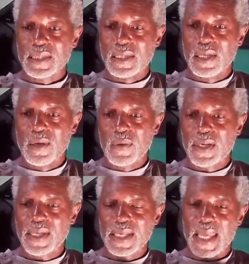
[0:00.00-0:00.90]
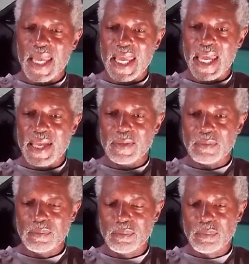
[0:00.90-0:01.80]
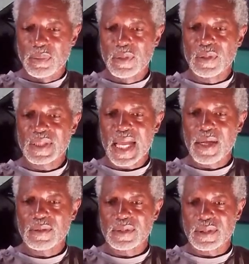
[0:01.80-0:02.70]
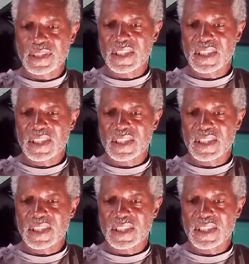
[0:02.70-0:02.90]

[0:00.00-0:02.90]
lowered it and pulled out the